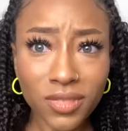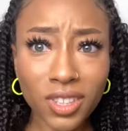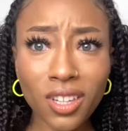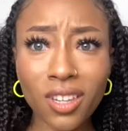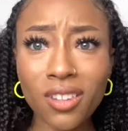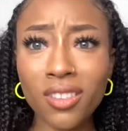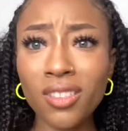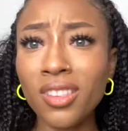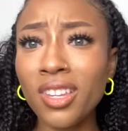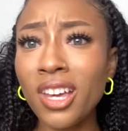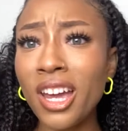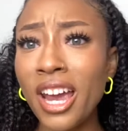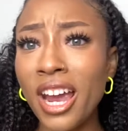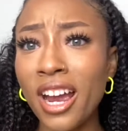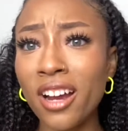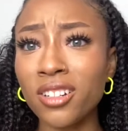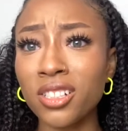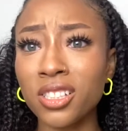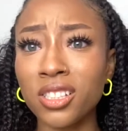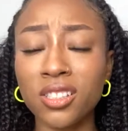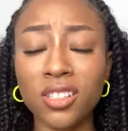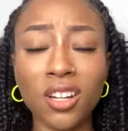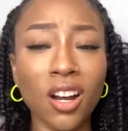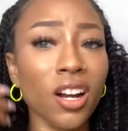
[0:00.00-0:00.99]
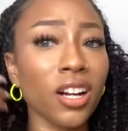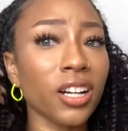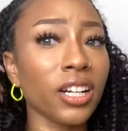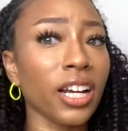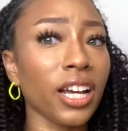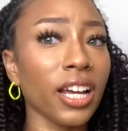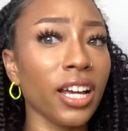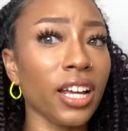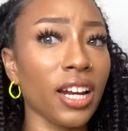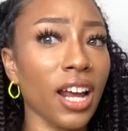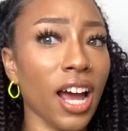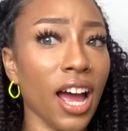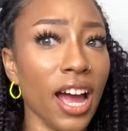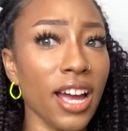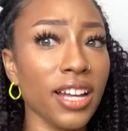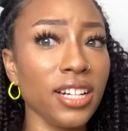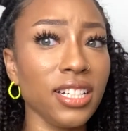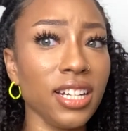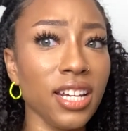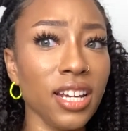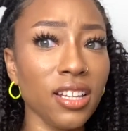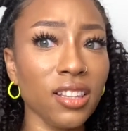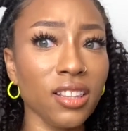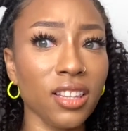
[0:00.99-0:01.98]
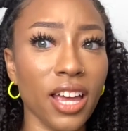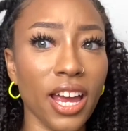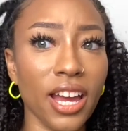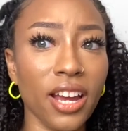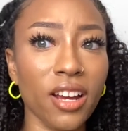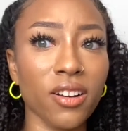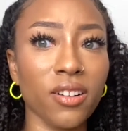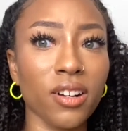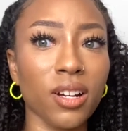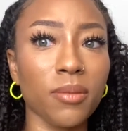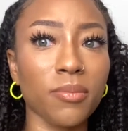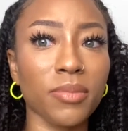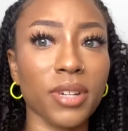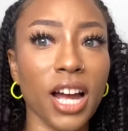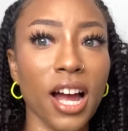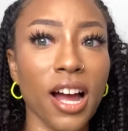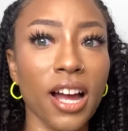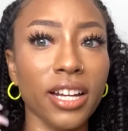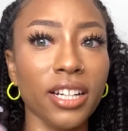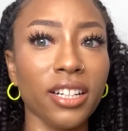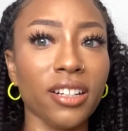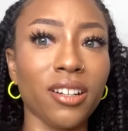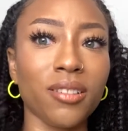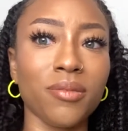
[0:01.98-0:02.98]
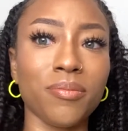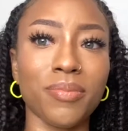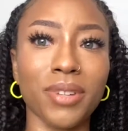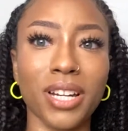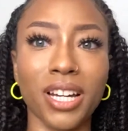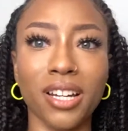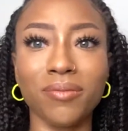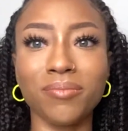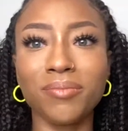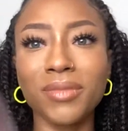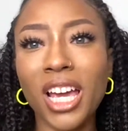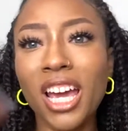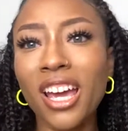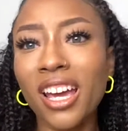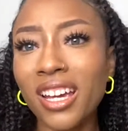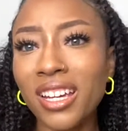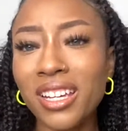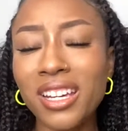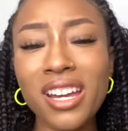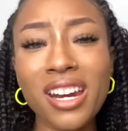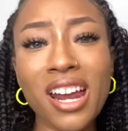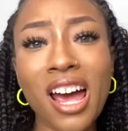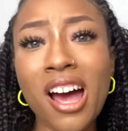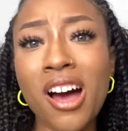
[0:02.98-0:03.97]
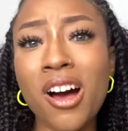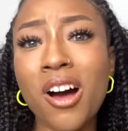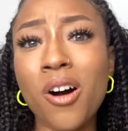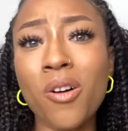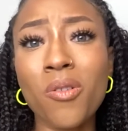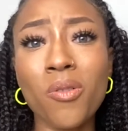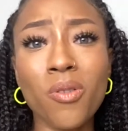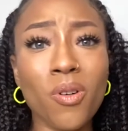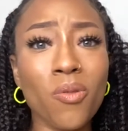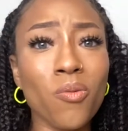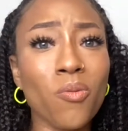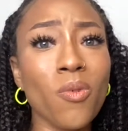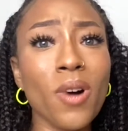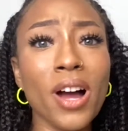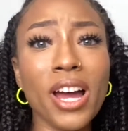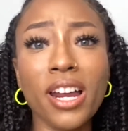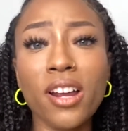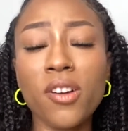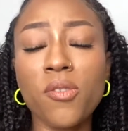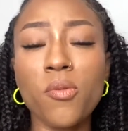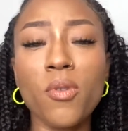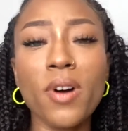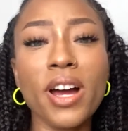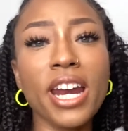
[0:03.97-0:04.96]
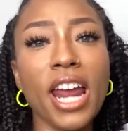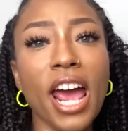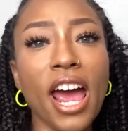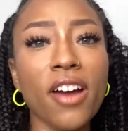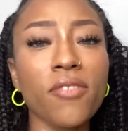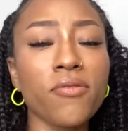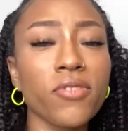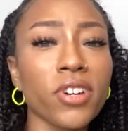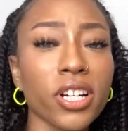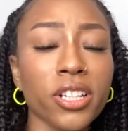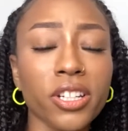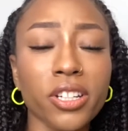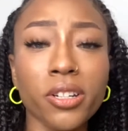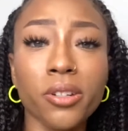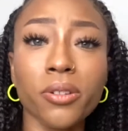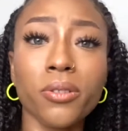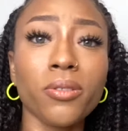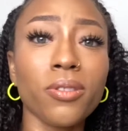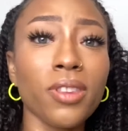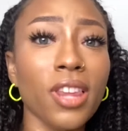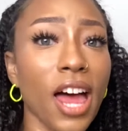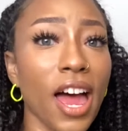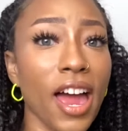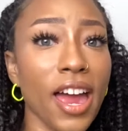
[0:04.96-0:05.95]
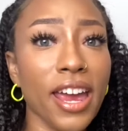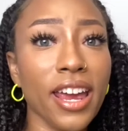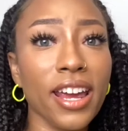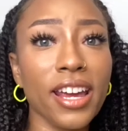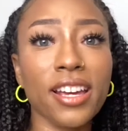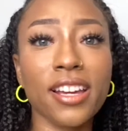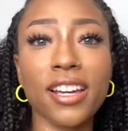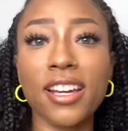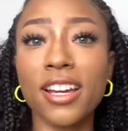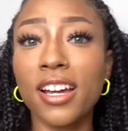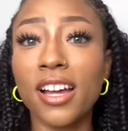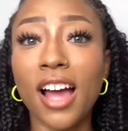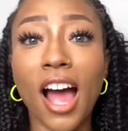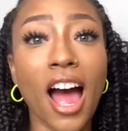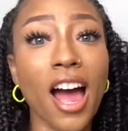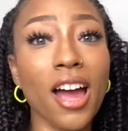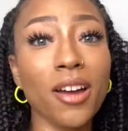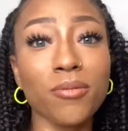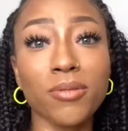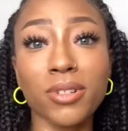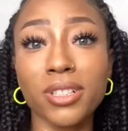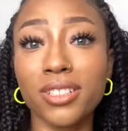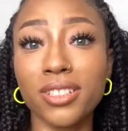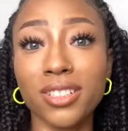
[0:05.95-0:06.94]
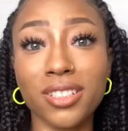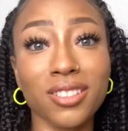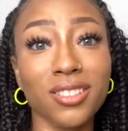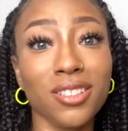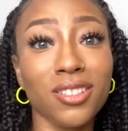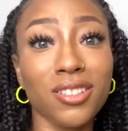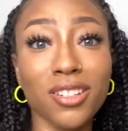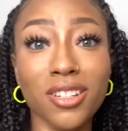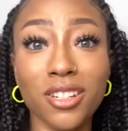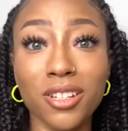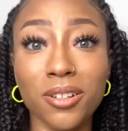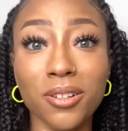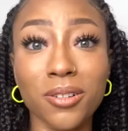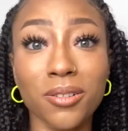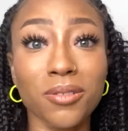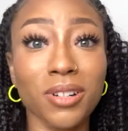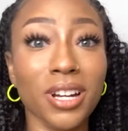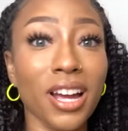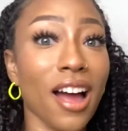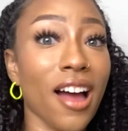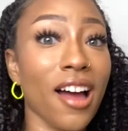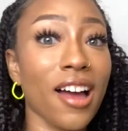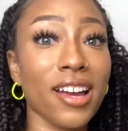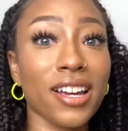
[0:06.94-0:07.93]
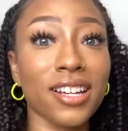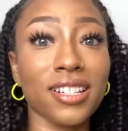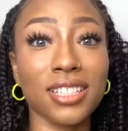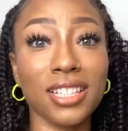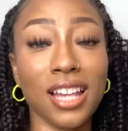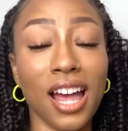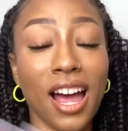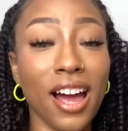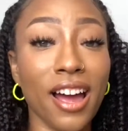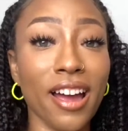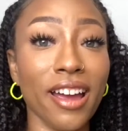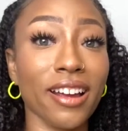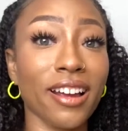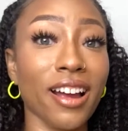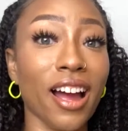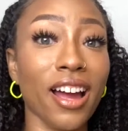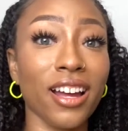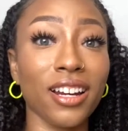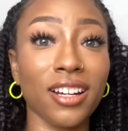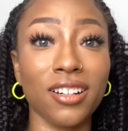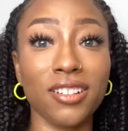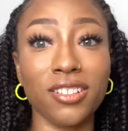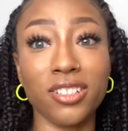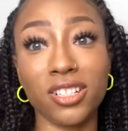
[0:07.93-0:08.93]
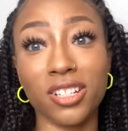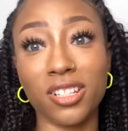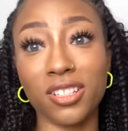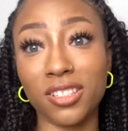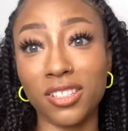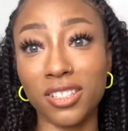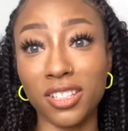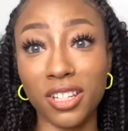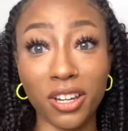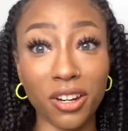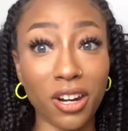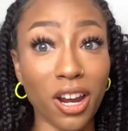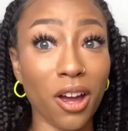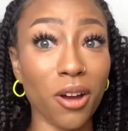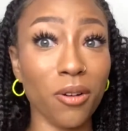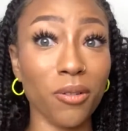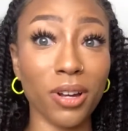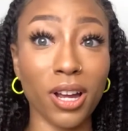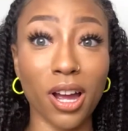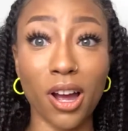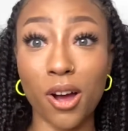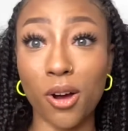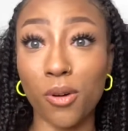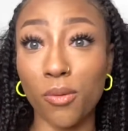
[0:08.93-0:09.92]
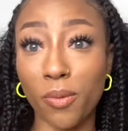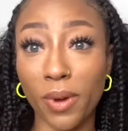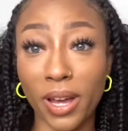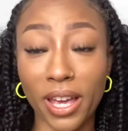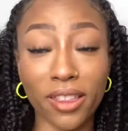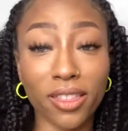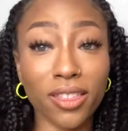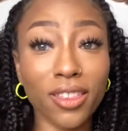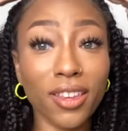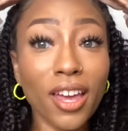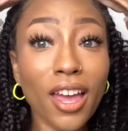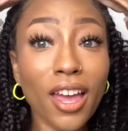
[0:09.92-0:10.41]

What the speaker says: the hair started. I did layer them kind of, but you know, whatever you like, I would just do, guys. I kind of just, you know, go with